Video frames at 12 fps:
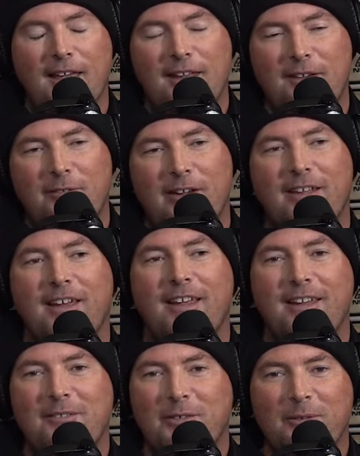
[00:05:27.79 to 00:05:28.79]

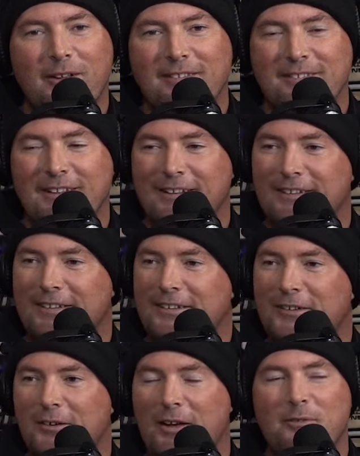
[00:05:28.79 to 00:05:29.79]
and everyone's like,
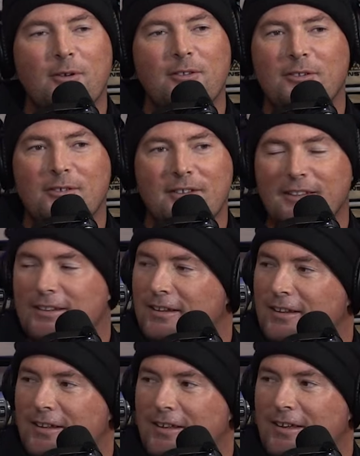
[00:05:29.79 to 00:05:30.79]
everyone's using it.